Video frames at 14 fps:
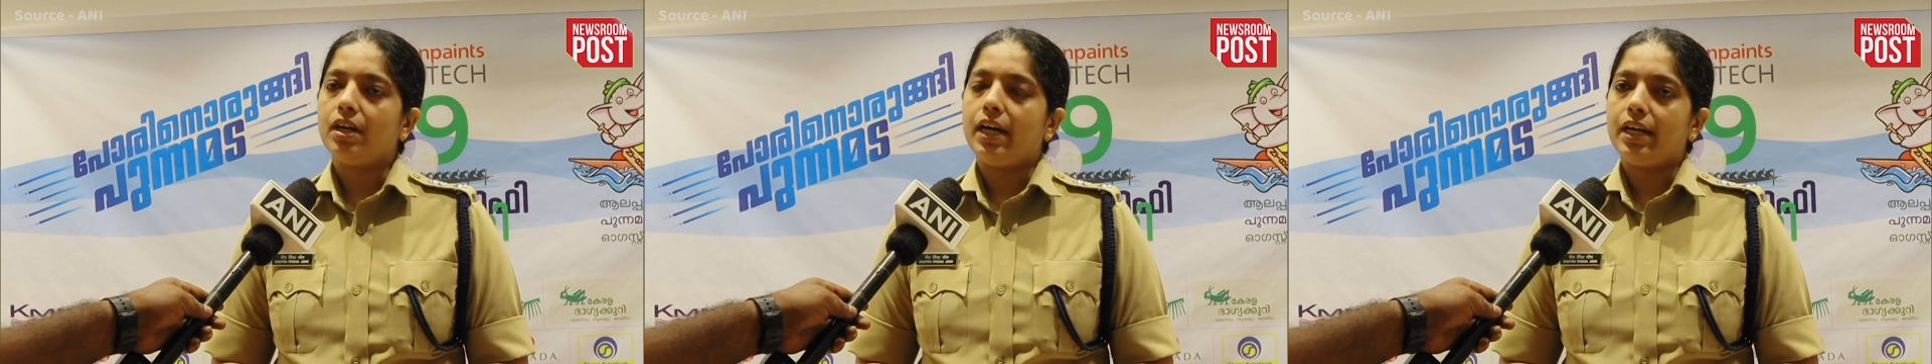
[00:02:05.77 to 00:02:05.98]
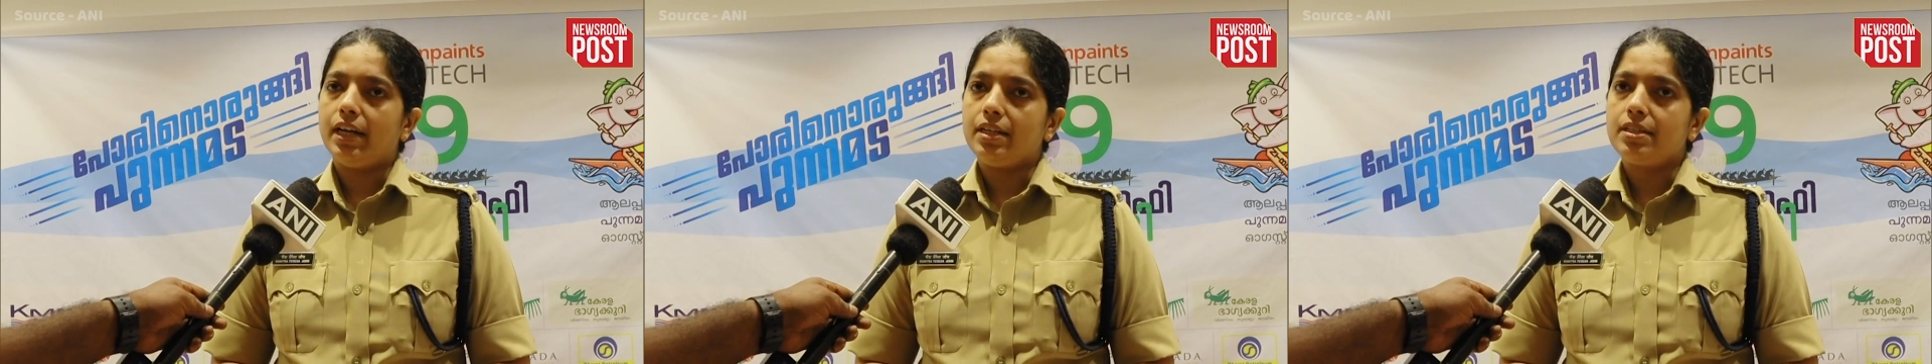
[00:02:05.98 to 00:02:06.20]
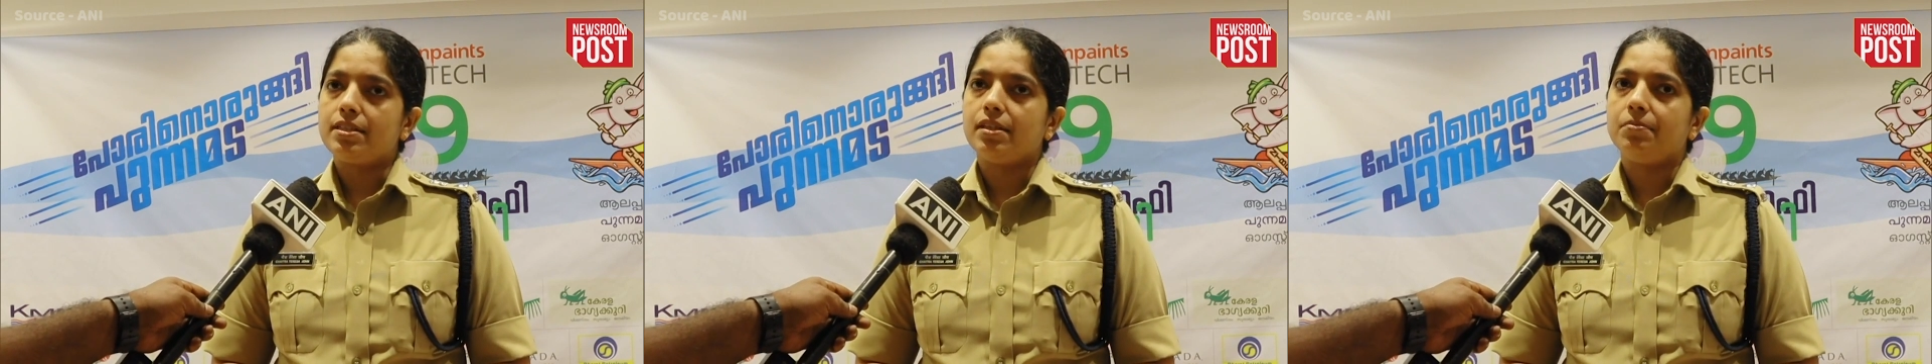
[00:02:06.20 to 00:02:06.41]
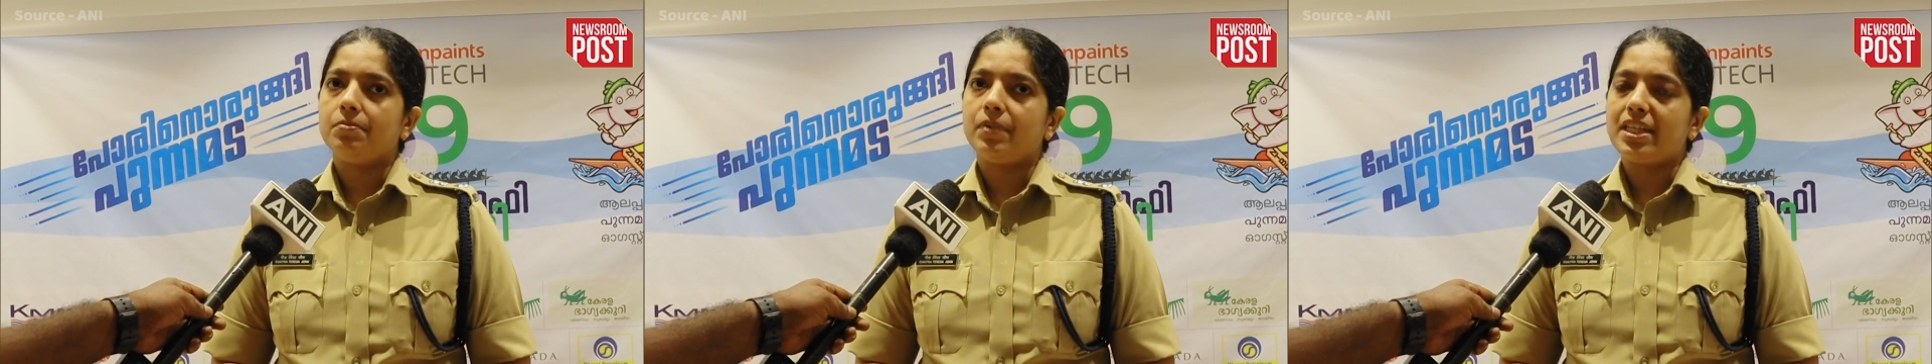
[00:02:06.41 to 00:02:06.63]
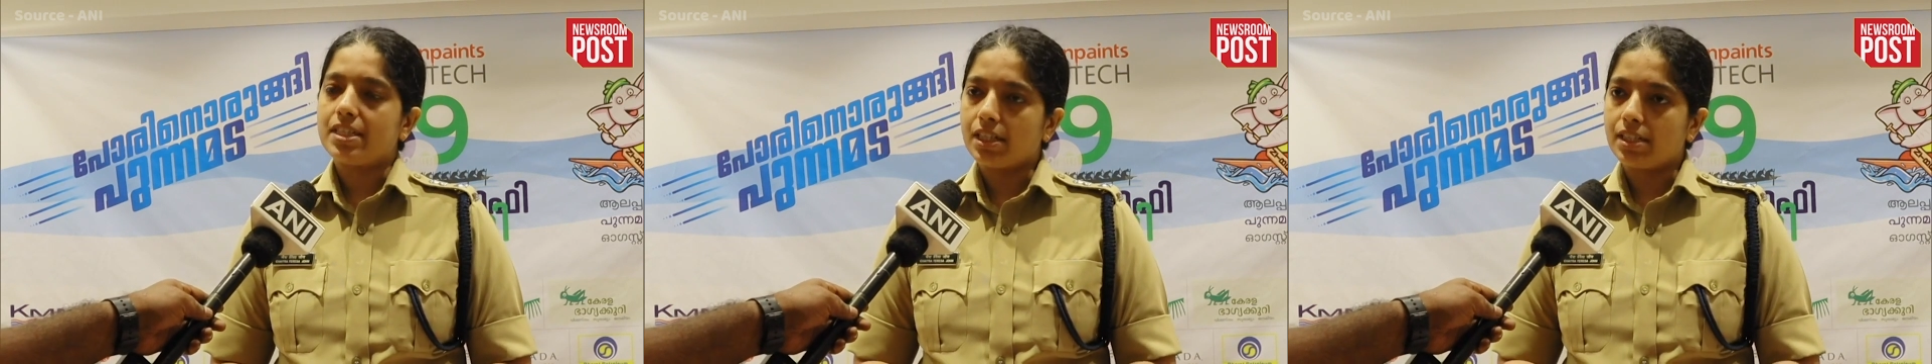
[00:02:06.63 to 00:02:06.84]
arranged some
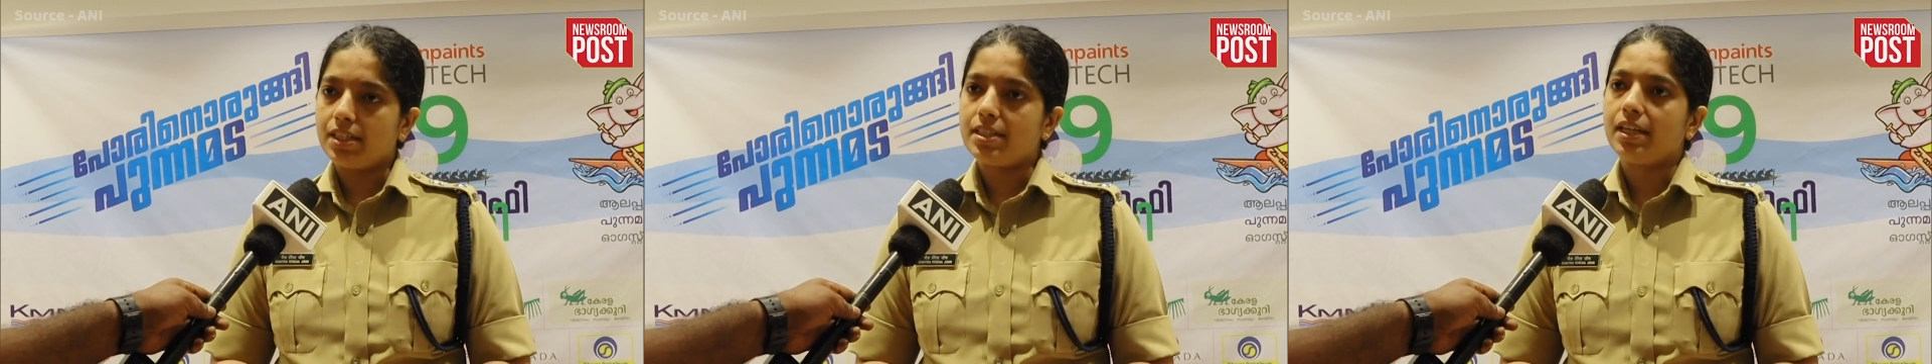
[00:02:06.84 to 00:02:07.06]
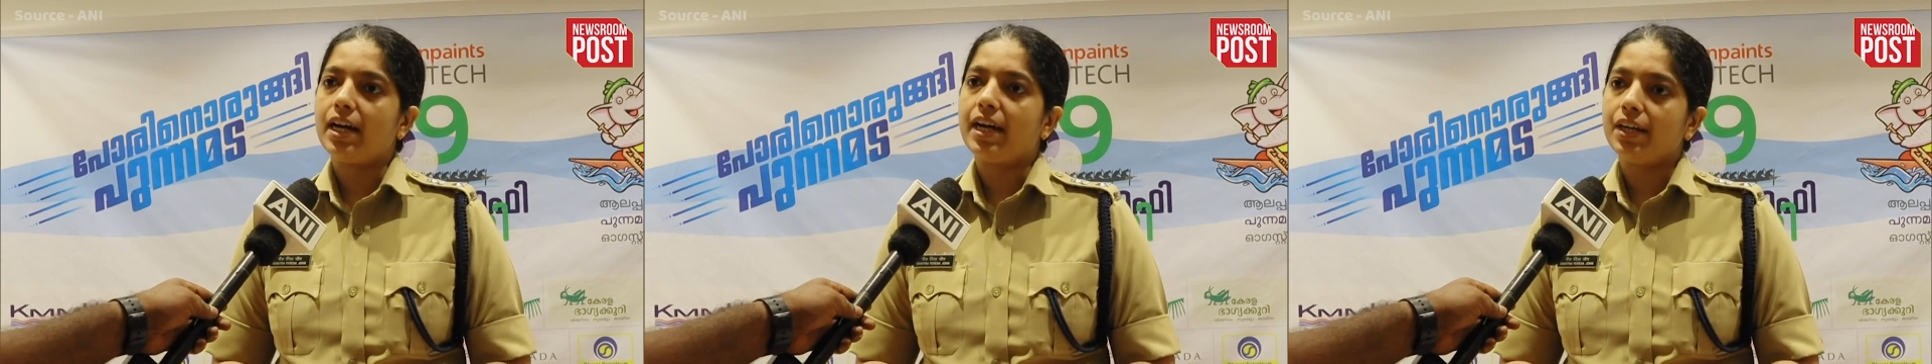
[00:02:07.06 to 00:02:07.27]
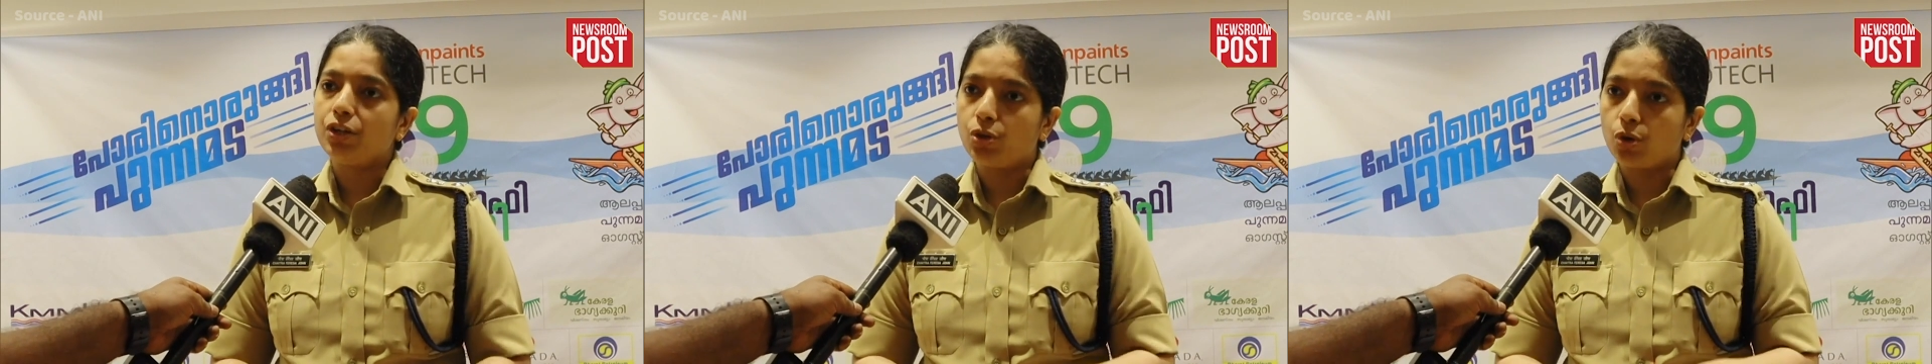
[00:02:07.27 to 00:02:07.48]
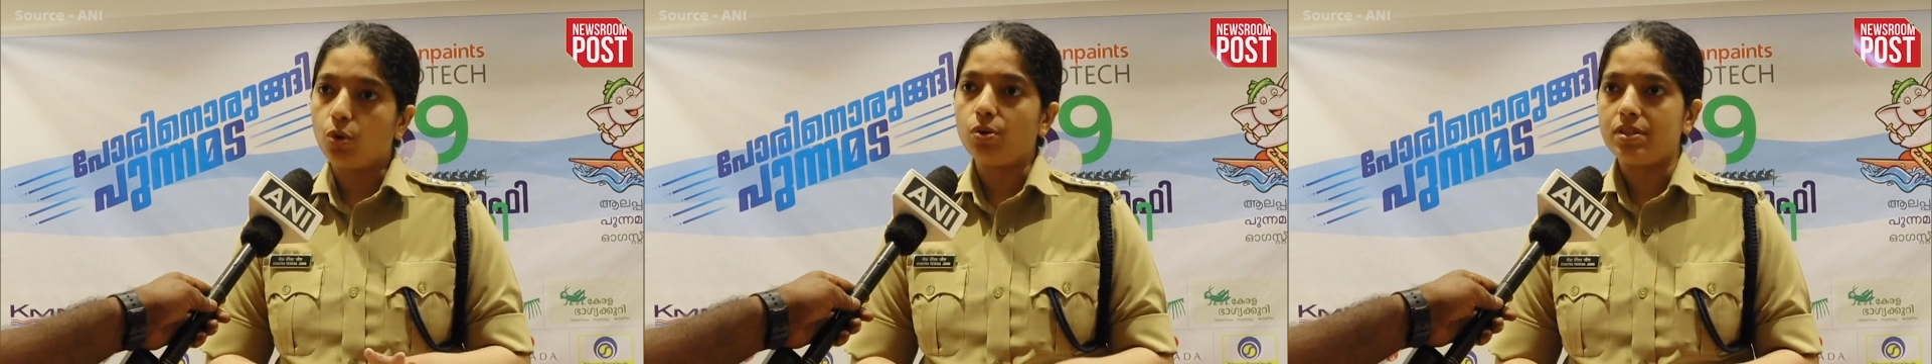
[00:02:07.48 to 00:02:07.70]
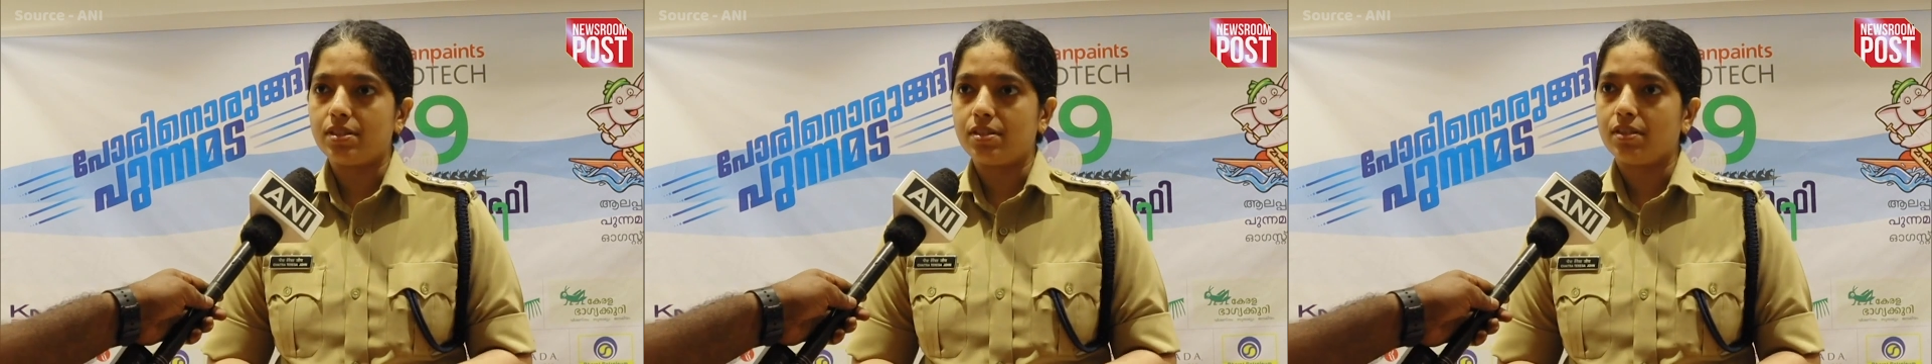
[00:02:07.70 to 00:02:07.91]
restrictions regarding
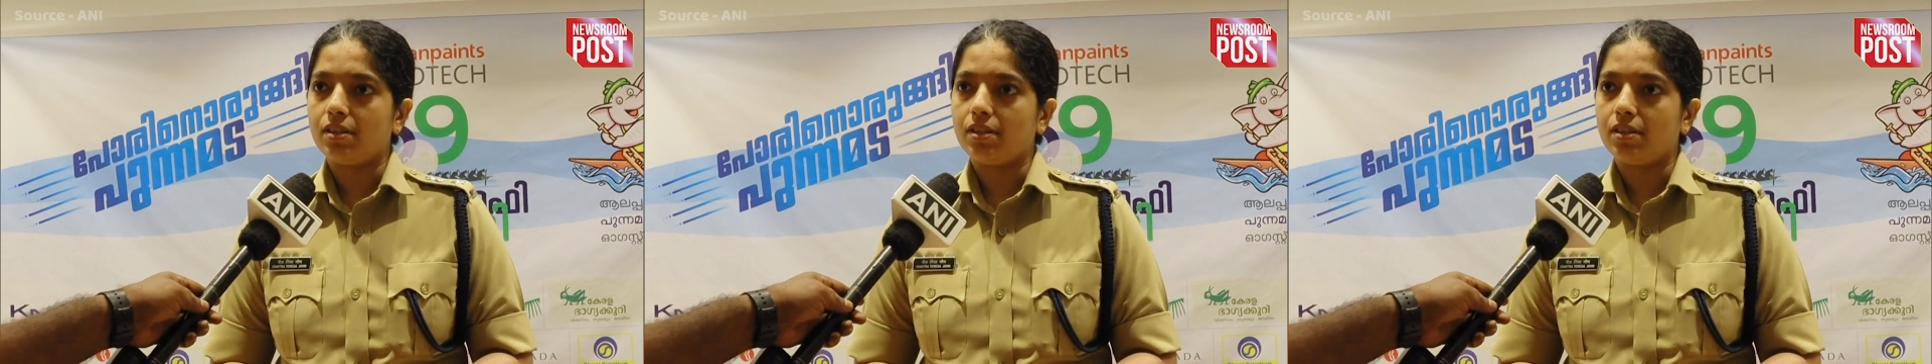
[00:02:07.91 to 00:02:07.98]
drones